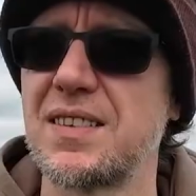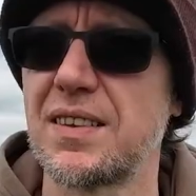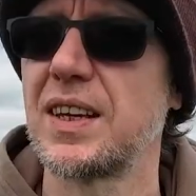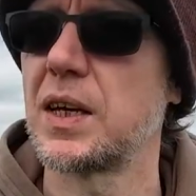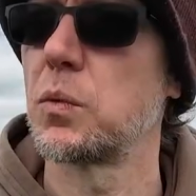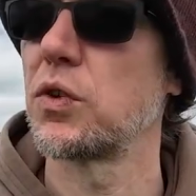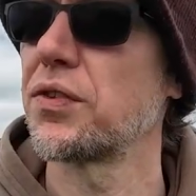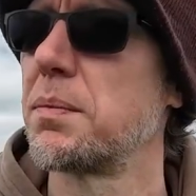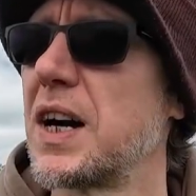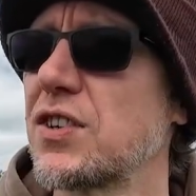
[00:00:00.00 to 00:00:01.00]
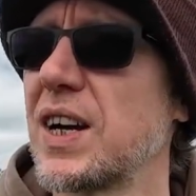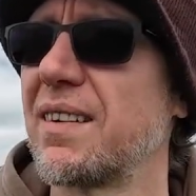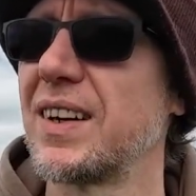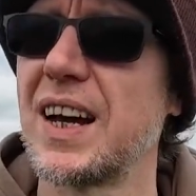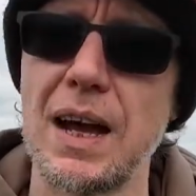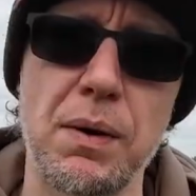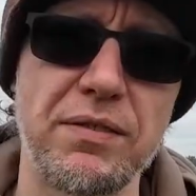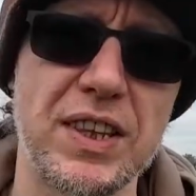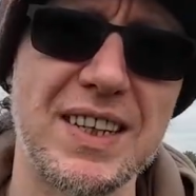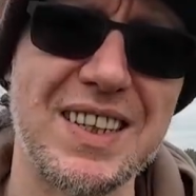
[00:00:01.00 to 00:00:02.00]
I think it was the marsh harrier.
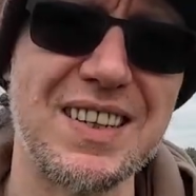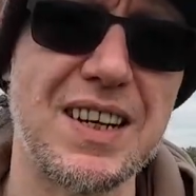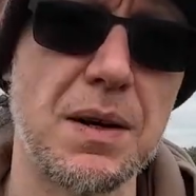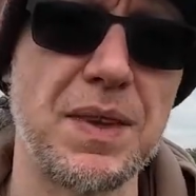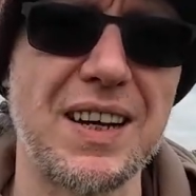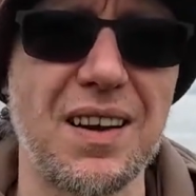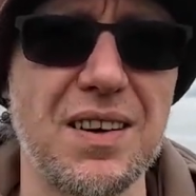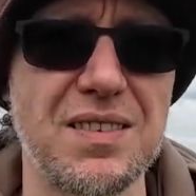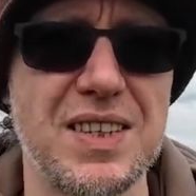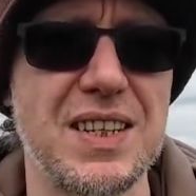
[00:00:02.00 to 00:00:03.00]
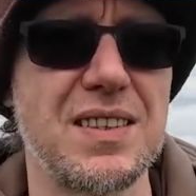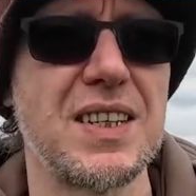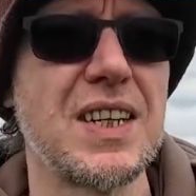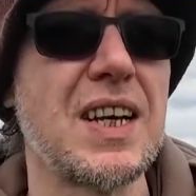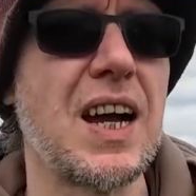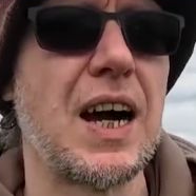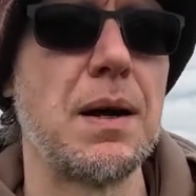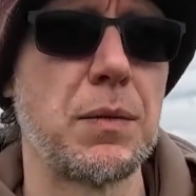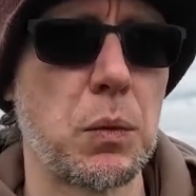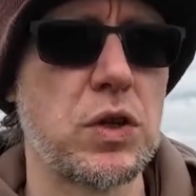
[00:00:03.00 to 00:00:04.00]
However, they didn't come that close either.
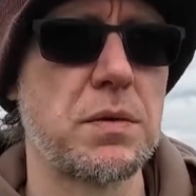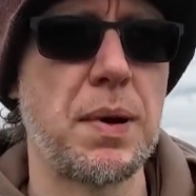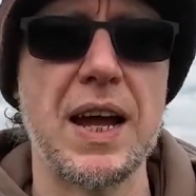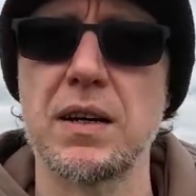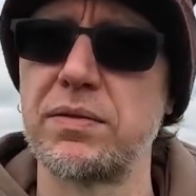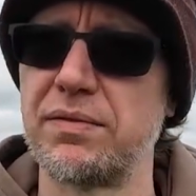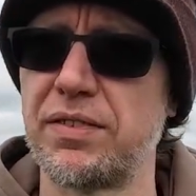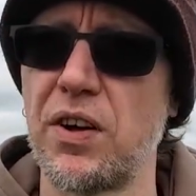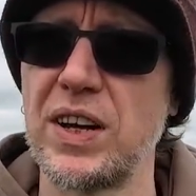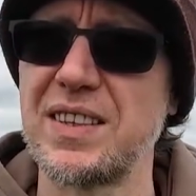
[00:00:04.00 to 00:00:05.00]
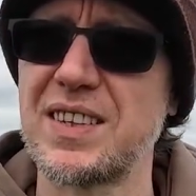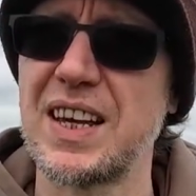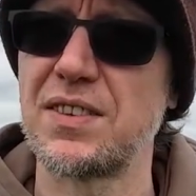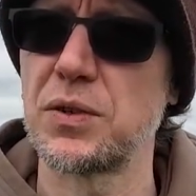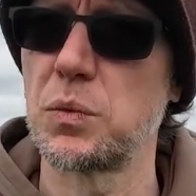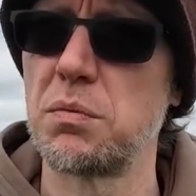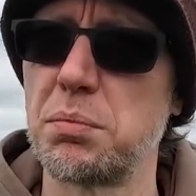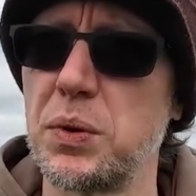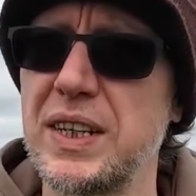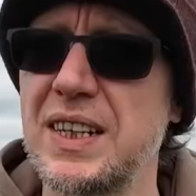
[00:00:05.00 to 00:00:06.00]
There was a pair of them flying together at one
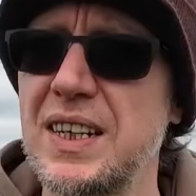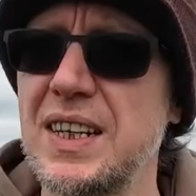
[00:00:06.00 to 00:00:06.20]
point.